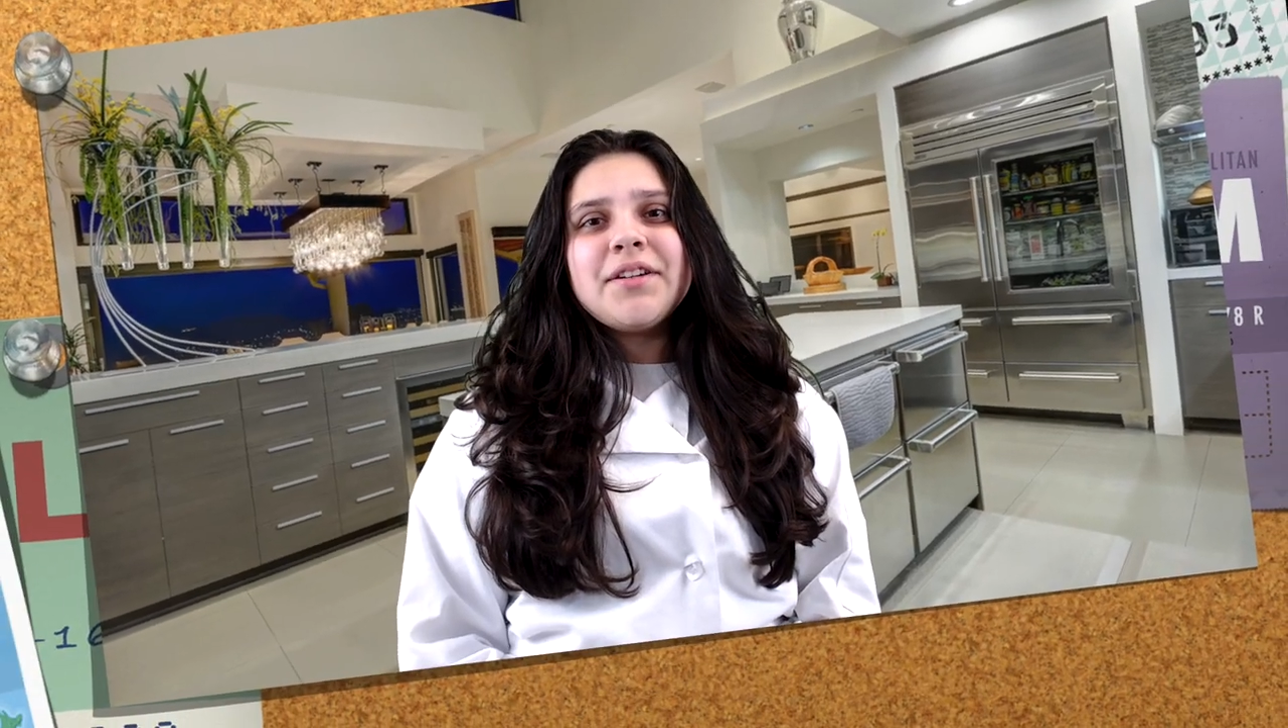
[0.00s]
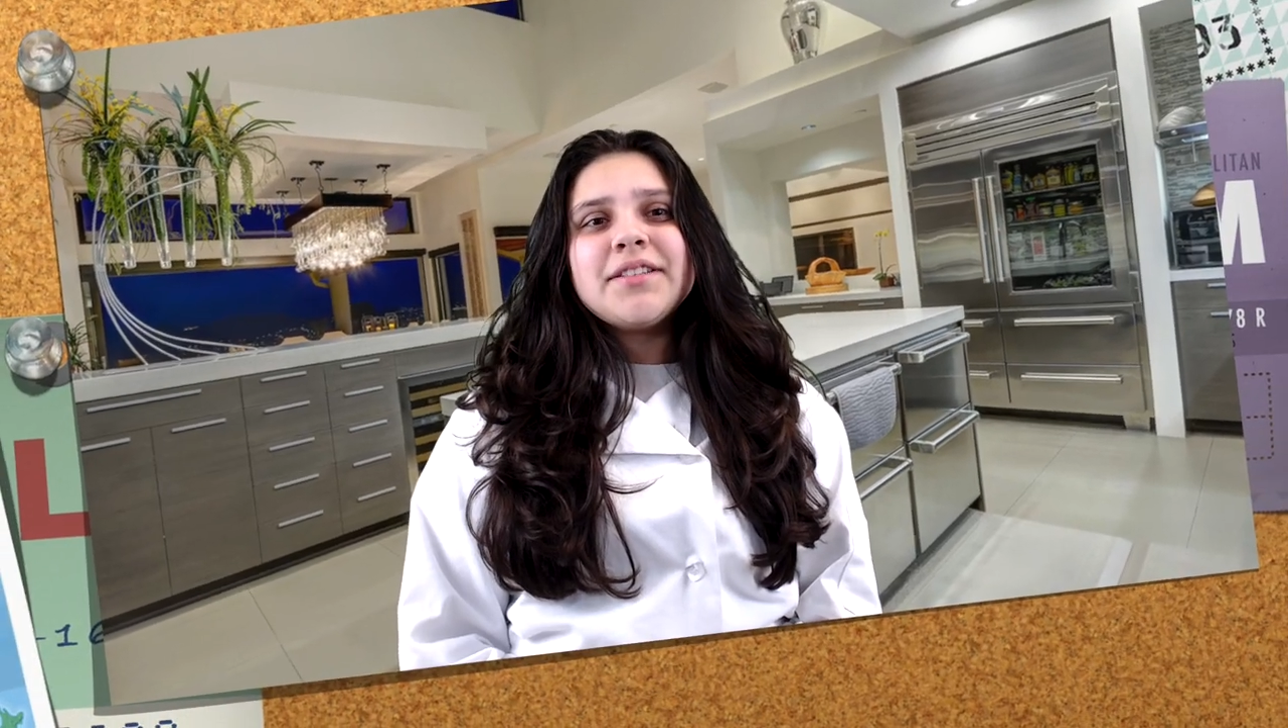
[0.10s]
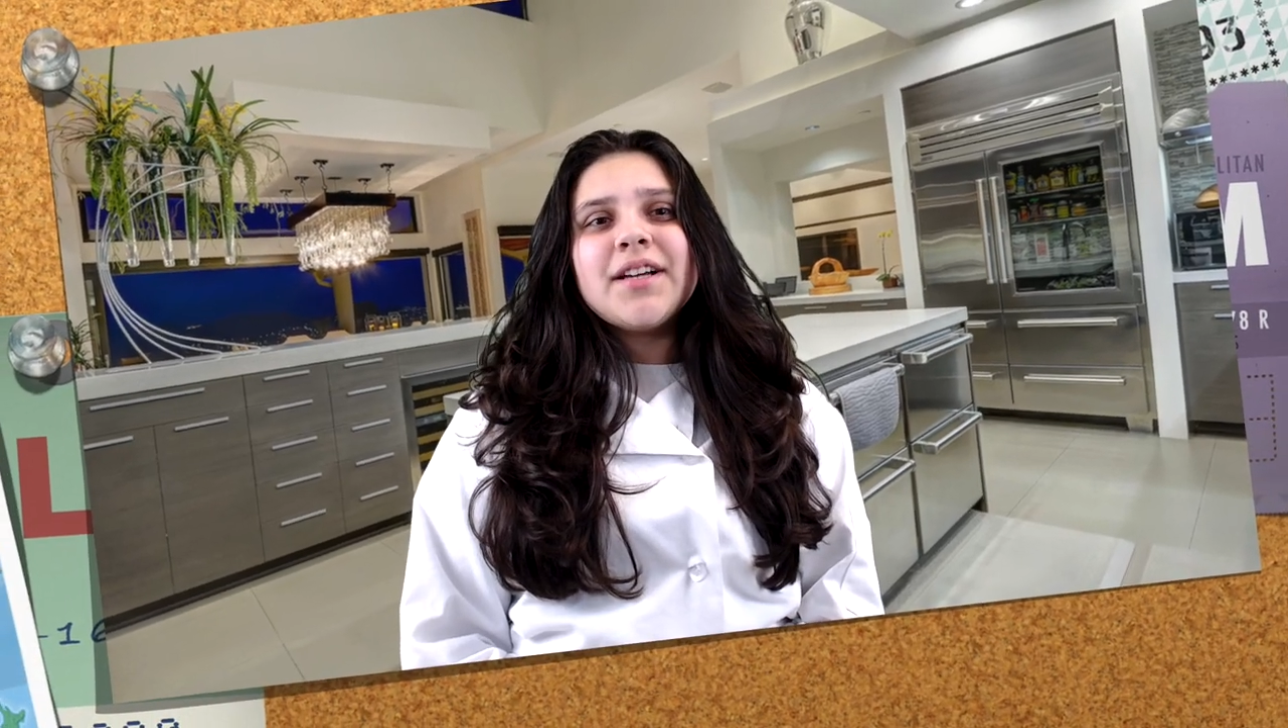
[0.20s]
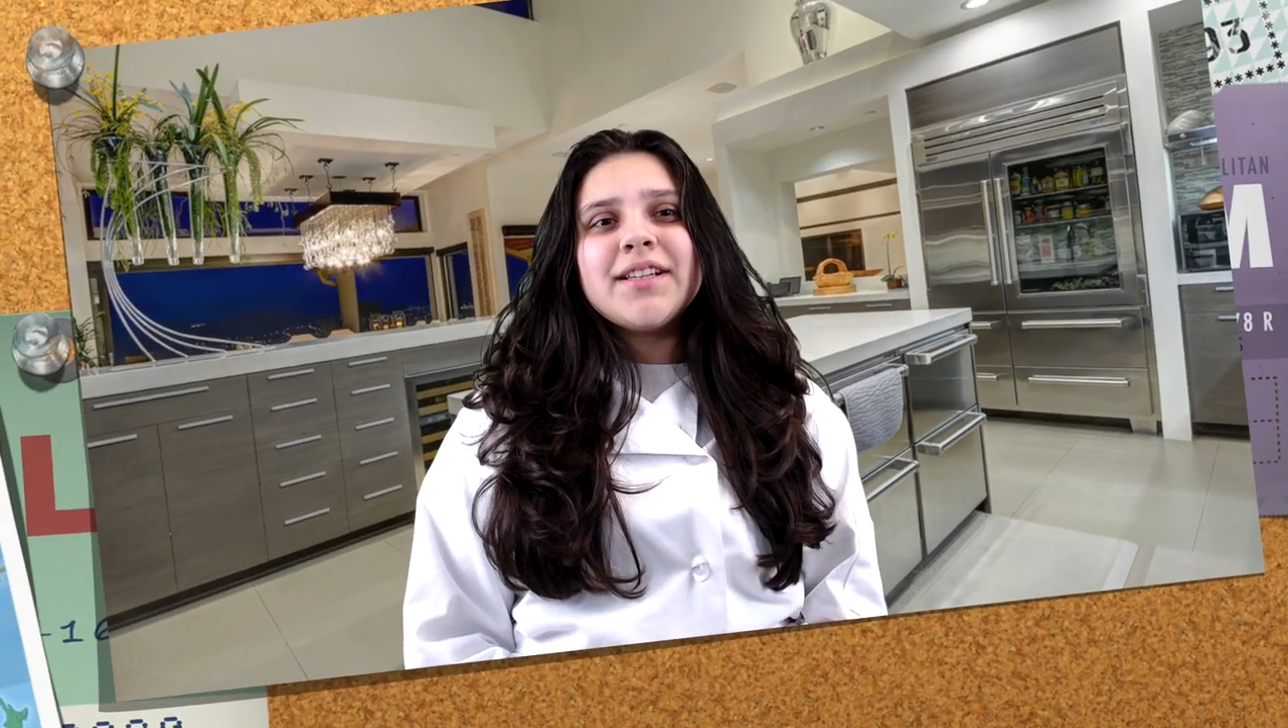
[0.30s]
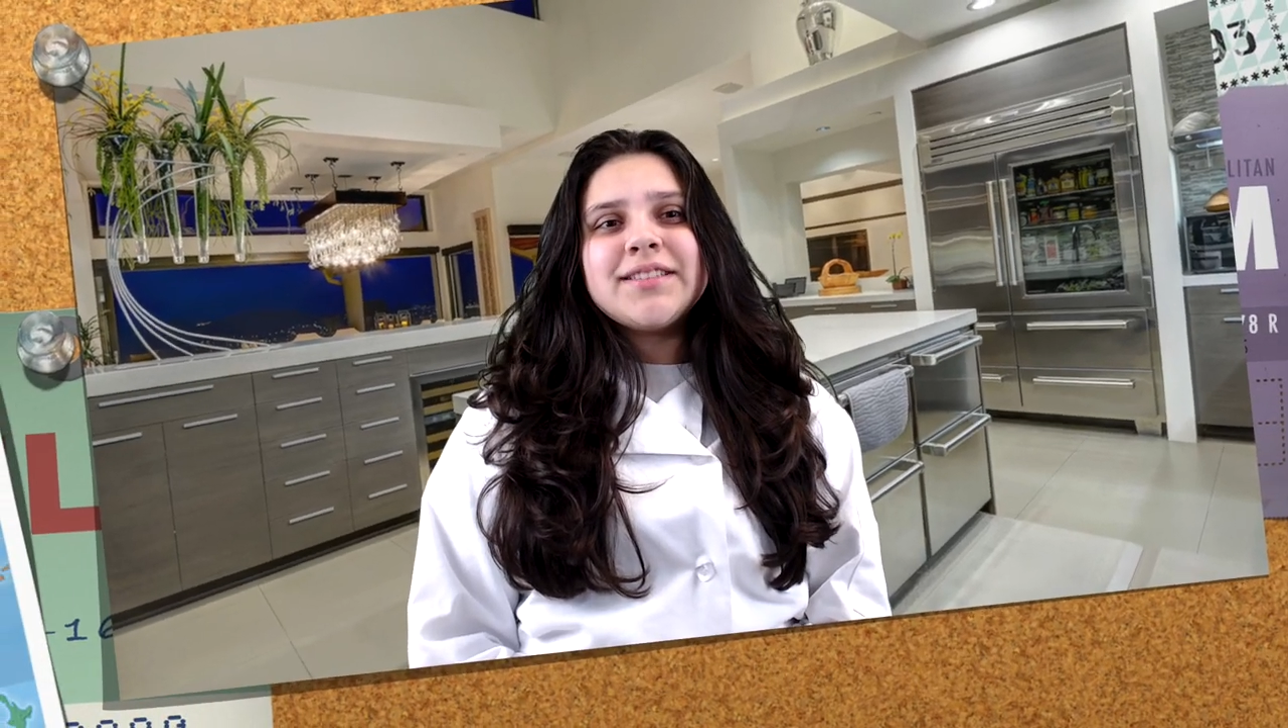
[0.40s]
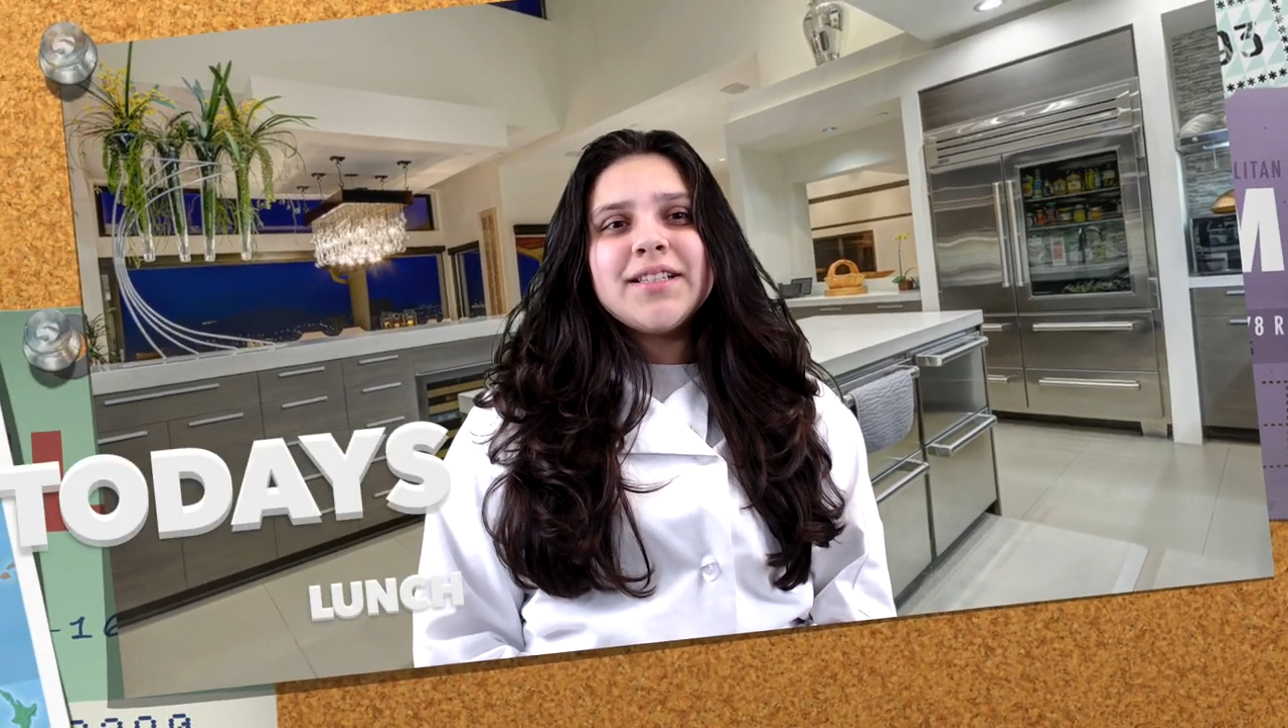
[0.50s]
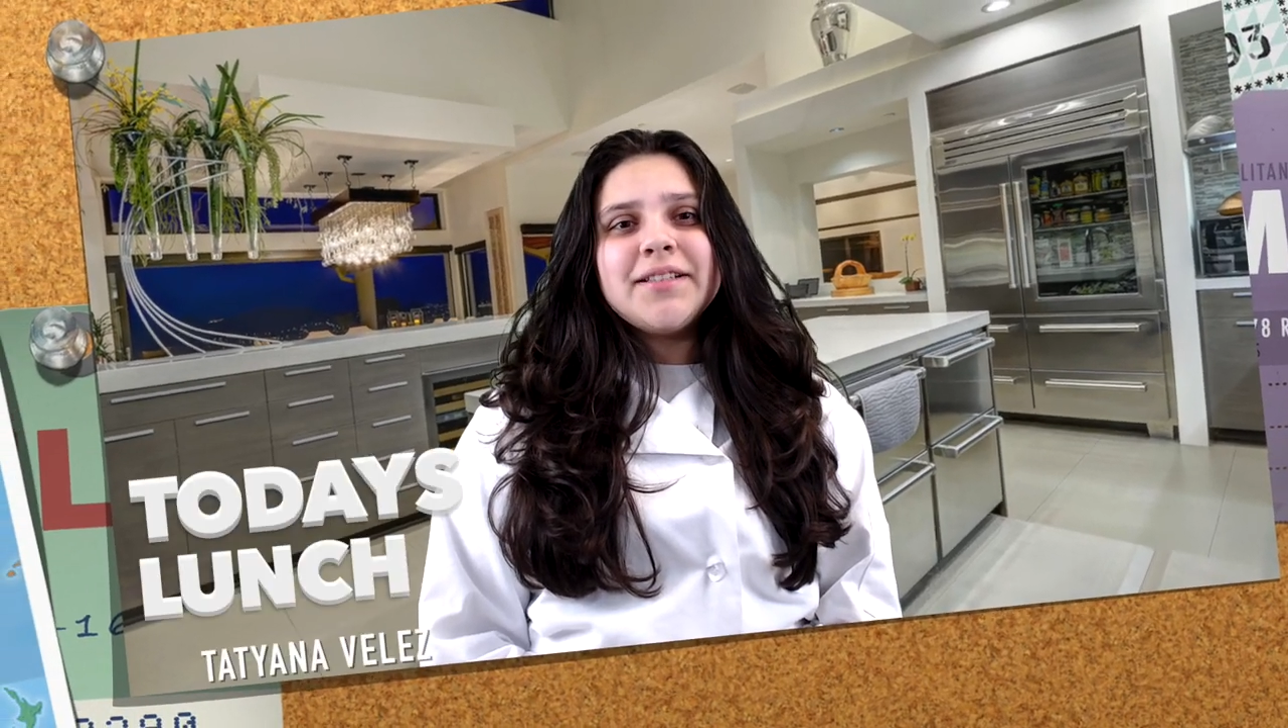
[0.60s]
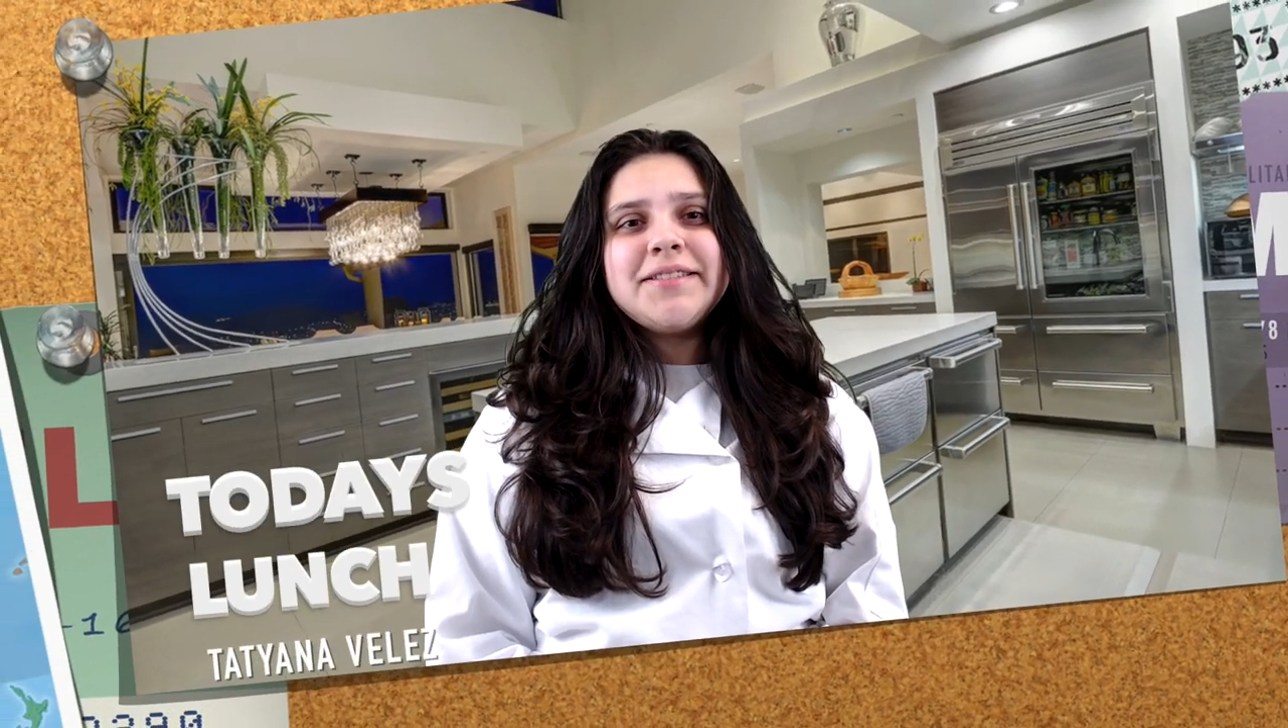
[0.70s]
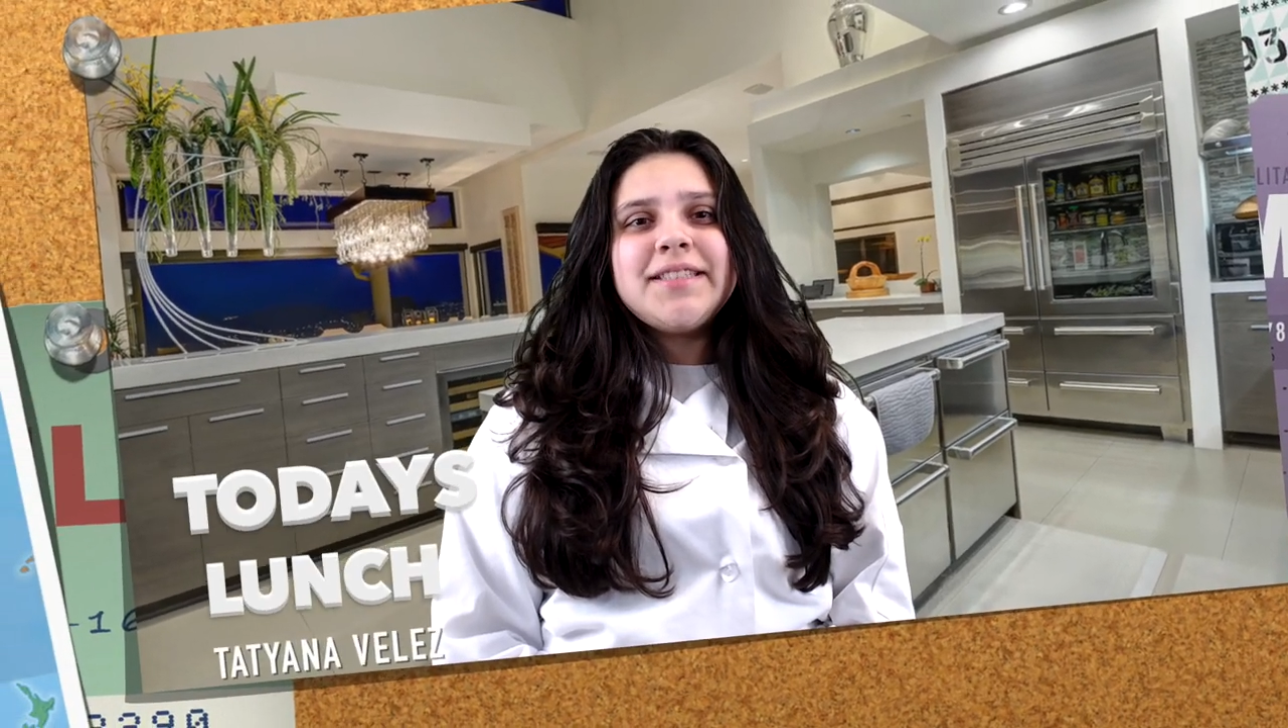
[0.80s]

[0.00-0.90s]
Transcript: Hadassah.